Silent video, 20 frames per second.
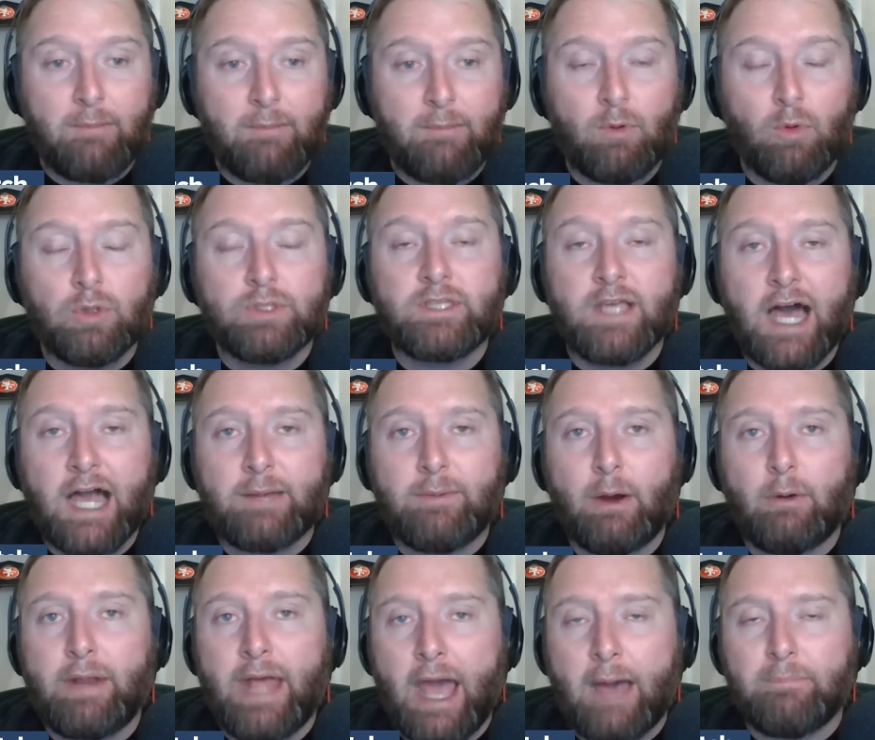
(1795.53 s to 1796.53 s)
We'll talk about what
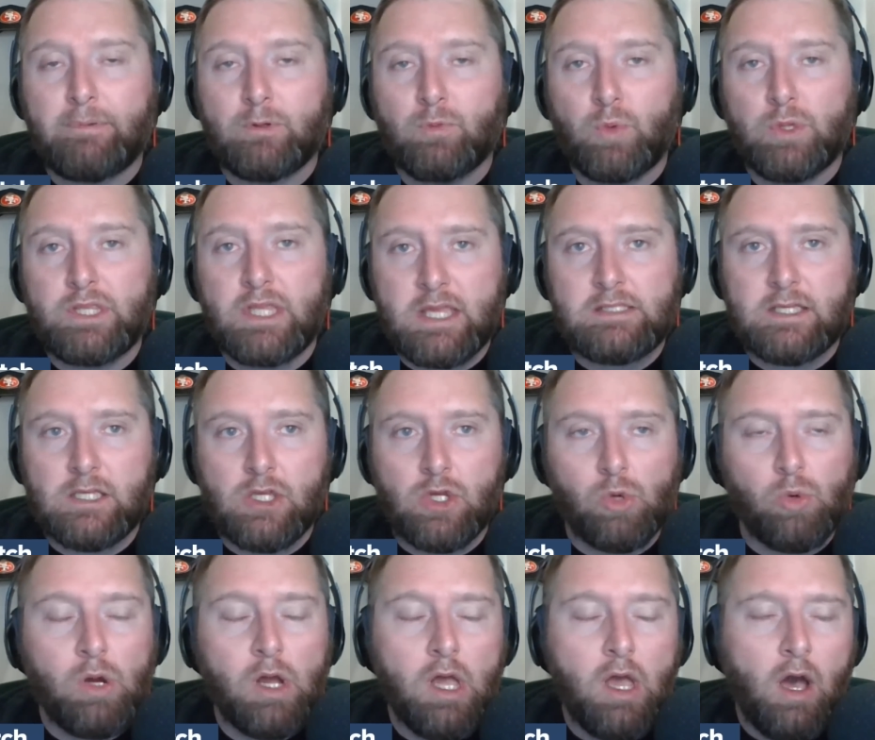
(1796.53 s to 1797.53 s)
happened with
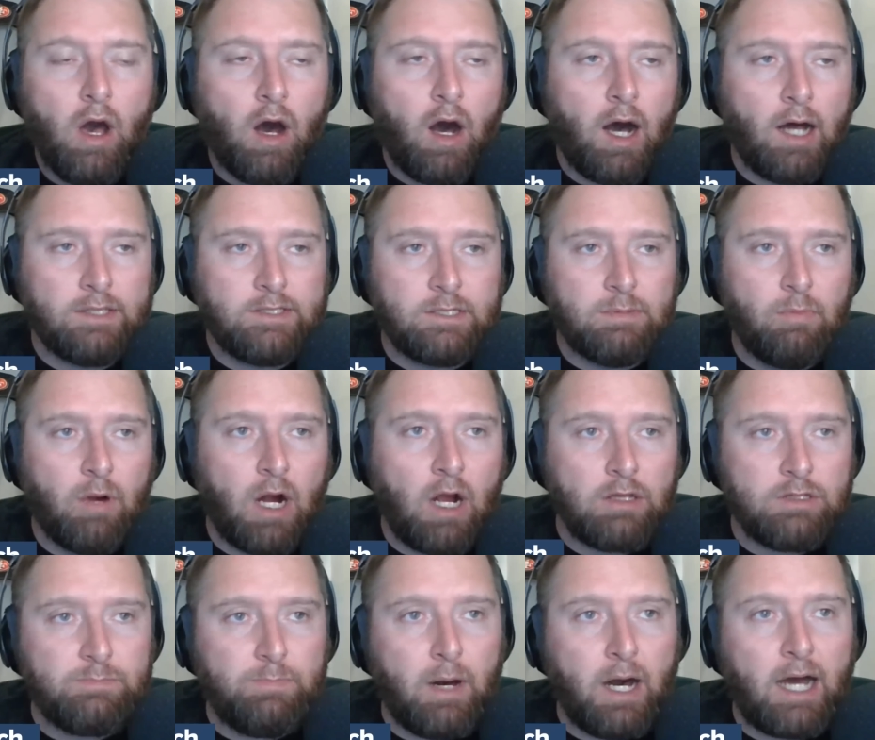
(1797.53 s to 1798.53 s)
ECU on
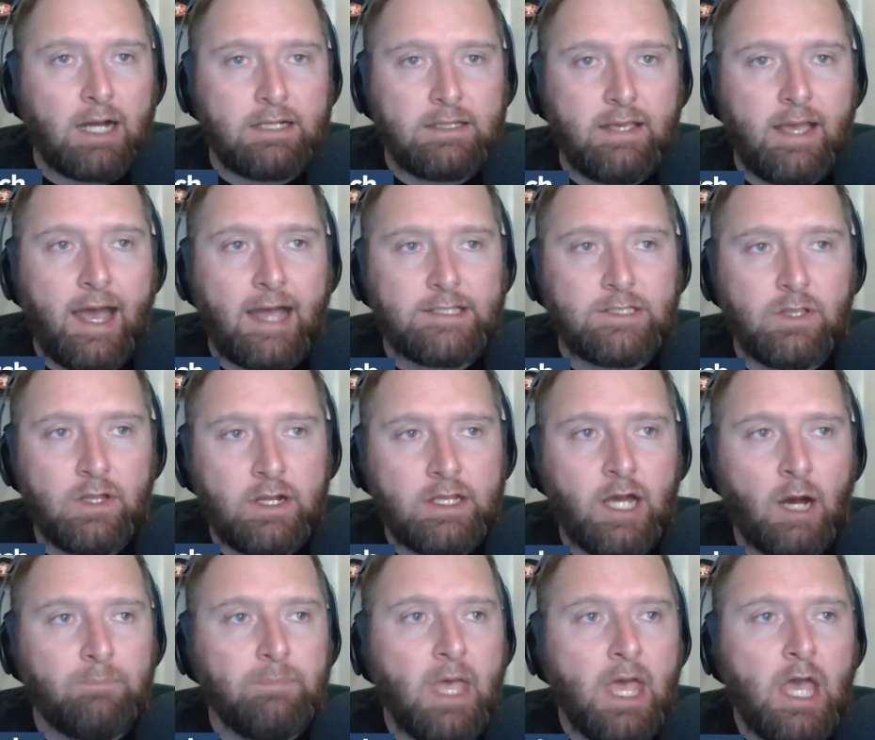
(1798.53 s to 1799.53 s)
tomorrow's podcast. There
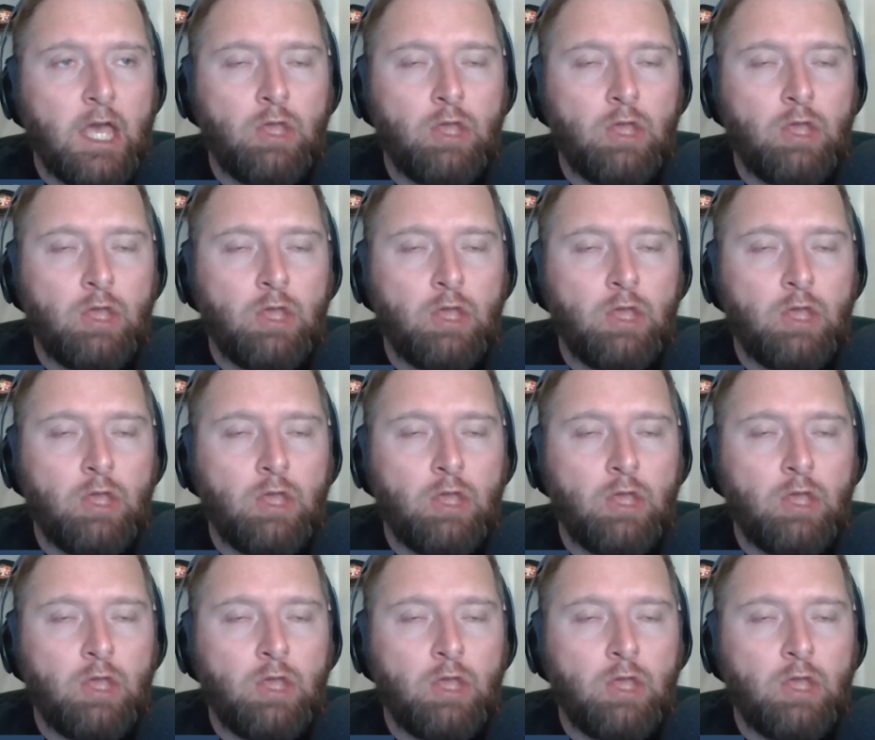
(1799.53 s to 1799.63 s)
you go.